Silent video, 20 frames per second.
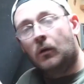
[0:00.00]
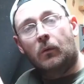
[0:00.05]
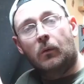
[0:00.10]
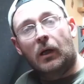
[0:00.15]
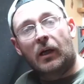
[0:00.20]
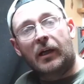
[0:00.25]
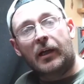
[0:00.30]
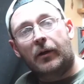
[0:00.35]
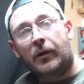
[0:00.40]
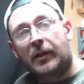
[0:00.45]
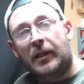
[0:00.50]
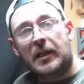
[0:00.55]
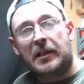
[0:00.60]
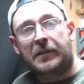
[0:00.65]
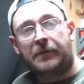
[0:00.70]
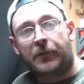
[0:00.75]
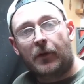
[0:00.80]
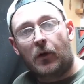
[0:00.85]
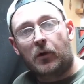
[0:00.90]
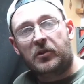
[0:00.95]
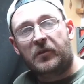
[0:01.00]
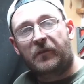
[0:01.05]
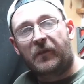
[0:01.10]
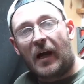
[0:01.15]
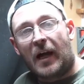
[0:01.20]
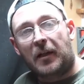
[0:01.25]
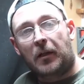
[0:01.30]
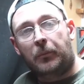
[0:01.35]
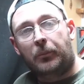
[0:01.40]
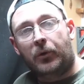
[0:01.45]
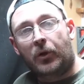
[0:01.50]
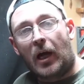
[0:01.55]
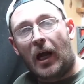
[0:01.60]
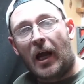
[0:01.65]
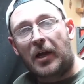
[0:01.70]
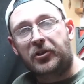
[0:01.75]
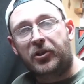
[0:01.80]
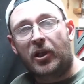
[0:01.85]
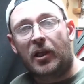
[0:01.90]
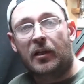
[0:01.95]
Well, here it is, folks, final
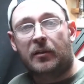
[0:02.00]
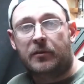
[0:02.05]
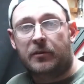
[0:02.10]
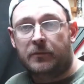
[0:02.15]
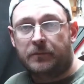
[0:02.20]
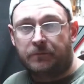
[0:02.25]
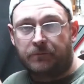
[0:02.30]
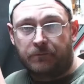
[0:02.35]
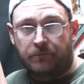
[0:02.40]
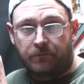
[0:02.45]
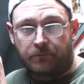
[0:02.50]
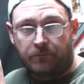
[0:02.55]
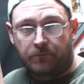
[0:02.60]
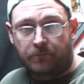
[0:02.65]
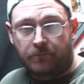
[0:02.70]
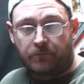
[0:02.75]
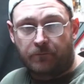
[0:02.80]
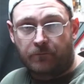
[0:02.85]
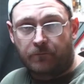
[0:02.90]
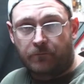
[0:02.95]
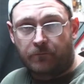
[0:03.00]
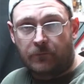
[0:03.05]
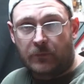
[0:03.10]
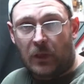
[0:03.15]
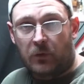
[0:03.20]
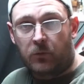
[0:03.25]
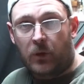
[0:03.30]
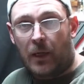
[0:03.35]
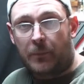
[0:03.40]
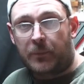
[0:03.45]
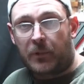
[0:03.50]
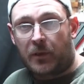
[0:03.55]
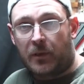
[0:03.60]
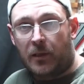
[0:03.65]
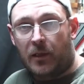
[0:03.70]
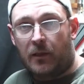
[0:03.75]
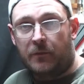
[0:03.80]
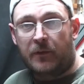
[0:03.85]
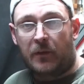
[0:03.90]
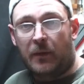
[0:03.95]
project. A
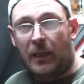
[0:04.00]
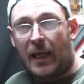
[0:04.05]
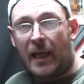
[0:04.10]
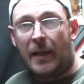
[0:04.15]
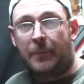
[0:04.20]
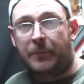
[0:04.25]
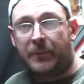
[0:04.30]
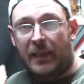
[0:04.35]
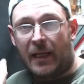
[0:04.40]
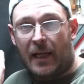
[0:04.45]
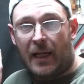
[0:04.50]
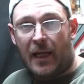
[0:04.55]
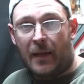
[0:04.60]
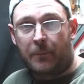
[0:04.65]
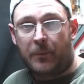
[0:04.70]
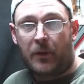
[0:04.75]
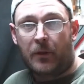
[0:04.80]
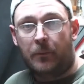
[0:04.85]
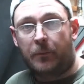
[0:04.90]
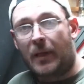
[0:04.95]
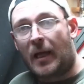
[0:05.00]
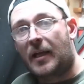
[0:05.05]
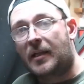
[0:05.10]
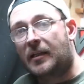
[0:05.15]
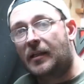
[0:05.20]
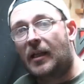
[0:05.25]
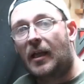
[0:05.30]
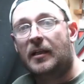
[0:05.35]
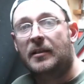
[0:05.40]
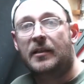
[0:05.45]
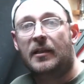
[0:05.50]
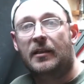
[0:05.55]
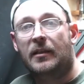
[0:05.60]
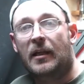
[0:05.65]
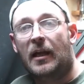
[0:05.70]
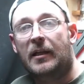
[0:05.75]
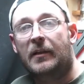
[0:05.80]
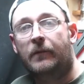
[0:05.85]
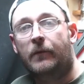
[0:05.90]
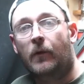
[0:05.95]
replica of the lamp that I built back in
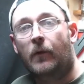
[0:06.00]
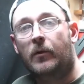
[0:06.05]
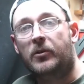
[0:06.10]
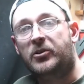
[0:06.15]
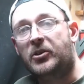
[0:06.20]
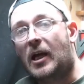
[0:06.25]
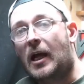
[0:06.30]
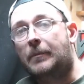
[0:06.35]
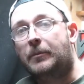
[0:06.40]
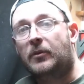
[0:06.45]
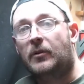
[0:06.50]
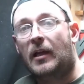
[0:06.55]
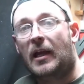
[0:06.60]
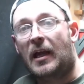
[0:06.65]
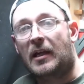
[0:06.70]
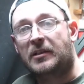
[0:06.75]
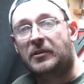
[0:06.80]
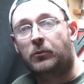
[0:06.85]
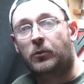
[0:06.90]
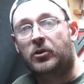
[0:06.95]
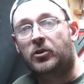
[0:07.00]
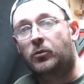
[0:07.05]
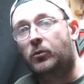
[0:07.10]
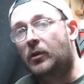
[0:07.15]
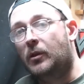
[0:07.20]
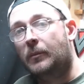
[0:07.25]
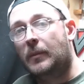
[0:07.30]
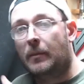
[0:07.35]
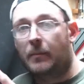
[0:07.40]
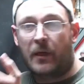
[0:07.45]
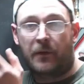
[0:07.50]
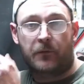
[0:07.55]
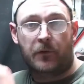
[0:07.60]
1994 in shop class, which would have been my